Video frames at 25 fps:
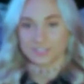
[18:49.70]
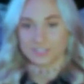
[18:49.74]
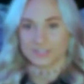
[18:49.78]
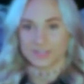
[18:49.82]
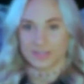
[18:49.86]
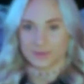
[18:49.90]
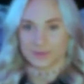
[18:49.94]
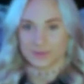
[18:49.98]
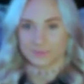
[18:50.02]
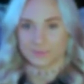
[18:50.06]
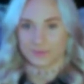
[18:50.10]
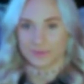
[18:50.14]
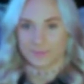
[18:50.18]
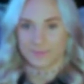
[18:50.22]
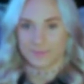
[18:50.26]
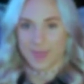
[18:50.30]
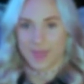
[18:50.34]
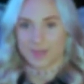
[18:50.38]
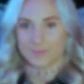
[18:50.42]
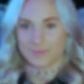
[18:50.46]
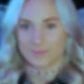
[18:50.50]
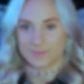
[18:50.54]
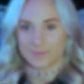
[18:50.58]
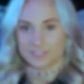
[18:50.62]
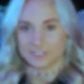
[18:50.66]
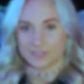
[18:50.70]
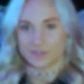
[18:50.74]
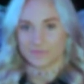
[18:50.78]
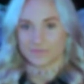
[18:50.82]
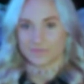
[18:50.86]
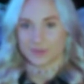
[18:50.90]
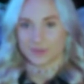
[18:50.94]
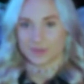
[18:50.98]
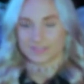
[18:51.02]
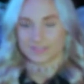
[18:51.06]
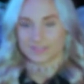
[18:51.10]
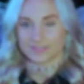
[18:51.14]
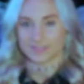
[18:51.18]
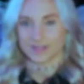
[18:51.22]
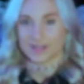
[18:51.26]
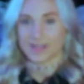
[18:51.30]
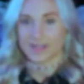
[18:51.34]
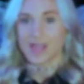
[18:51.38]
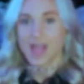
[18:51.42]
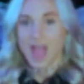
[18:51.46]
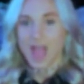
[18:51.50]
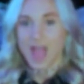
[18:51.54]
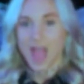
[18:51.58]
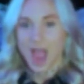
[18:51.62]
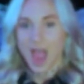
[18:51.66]
actually, like, really mad at myself for it, because,
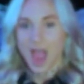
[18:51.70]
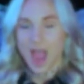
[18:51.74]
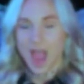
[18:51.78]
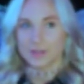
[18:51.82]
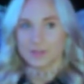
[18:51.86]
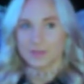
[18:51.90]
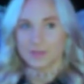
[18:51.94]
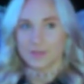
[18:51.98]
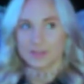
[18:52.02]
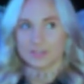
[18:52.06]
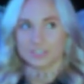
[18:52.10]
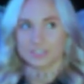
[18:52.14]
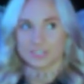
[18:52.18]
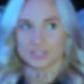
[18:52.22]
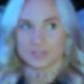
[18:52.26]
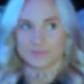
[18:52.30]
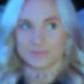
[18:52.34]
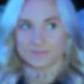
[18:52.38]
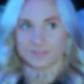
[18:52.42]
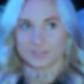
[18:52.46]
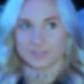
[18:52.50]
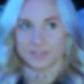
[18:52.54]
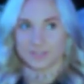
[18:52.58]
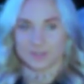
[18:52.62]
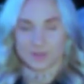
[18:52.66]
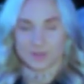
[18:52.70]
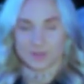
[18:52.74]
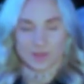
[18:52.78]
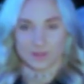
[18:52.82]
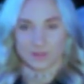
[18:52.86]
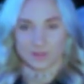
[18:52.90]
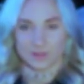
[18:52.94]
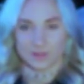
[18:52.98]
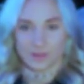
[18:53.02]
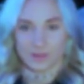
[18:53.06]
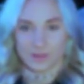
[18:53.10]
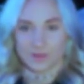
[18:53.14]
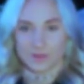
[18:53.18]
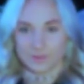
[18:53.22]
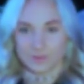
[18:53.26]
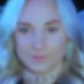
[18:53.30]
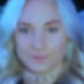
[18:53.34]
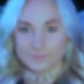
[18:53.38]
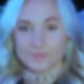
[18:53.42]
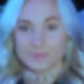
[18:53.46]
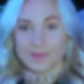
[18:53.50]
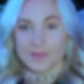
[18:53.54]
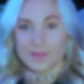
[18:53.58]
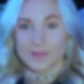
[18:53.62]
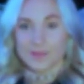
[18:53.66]
like, I knew I shouldn't have done it all
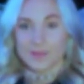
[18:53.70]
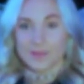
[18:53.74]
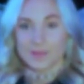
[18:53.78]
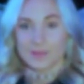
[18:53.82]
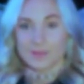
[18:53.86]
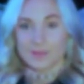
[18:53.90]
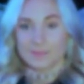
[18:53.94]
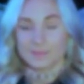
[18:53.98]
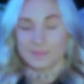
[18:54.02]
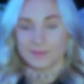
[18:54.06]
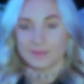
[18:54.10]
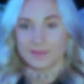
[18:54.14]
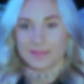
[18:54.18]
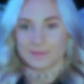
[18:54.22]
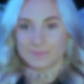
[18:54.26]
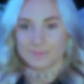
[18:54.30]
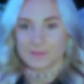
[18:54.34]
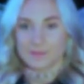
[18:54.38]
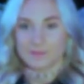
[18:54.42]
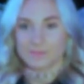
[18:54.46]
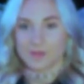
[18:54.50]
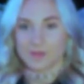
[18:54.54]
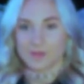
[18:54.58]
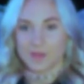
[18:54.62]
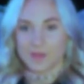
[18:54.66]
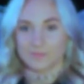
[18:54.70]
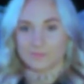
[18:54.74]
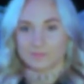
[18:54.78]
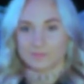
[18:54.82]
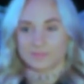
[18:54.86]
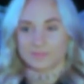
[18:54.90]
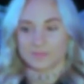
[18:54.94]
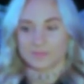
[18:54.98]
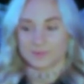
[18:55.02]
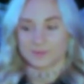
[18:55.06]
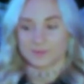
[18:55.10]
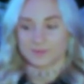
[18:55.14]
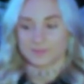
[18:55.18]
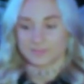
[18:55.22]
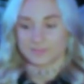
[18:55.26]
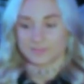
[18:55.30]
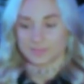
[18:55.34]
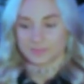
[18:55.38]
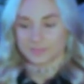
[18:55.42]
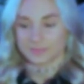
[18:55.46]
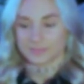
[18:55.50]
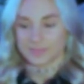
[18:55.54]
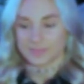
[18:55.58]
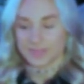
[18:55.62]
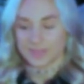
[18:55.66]
along. But, like, my mom was the
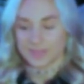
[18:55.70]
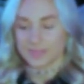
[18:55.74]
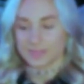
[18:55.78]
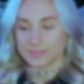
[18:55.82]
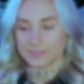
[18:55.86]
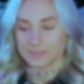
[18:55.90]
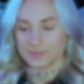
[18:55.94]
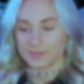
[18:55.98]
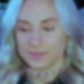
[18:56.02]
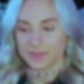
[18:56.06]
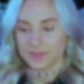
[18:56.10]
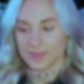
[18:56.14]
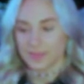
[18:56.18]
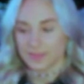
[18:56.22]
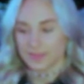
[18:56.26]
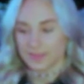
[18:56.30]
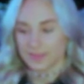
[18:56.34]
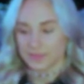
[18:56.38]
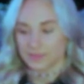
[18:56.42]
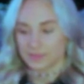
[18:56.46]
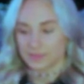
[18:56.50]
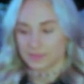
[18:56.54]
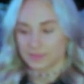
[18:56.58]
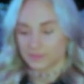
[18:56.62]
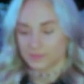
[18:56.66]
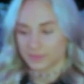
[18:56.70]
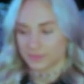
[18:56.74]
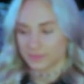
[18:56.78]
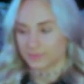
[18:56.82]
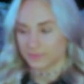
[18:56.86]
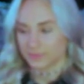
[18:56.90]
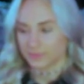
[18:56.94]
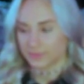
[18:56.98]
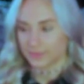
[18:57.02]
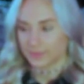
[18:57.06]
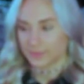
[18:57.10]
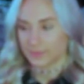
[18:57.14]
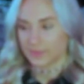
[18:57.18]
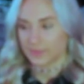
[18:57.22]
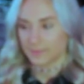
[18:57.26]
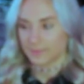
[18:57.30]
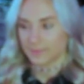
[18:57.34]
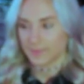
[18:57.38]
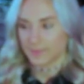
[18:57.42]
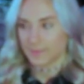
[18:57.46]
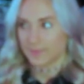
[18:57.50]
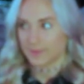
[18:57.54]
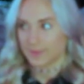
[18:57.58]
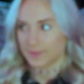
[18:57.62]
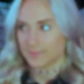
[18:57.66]
person who was like, "It's okay, like, you'll get through
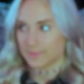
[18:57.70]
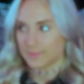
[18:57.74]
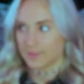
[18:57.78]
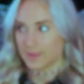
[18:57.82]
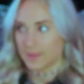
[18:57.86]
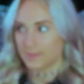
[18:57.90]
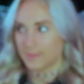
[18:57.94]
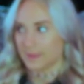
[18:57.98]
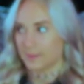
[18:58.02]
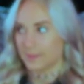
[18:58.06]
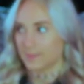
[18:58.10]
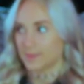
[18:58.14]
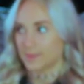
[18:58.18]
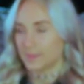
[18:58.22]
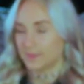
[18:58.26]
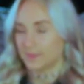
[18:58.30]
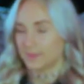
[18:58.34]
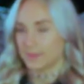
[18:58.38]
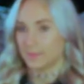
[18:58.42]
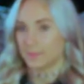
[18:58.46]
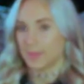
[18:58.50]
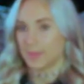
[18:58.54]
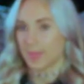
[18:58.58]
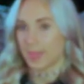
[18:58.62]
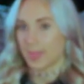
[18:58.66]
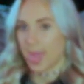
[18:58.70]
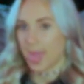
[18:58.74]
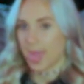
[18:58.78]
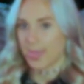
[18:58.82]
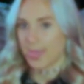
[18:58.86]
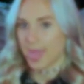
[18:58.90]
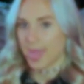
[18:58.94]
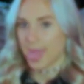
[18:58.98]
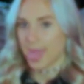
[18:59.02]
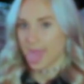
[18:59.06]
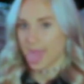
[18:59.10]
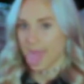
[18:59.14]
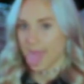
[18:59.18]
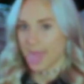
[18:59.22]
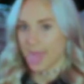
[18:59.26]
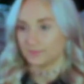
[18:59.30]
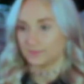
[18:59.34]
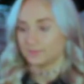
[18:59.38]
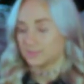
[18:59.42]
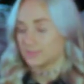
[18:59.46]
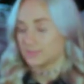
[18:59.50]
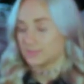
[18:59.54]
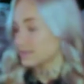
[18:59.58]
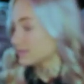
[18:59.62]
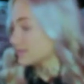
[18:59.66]
it, blah, blah, blah, blah, blah, blah, blah, blah,
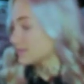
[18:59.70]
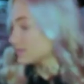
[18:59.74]
blah."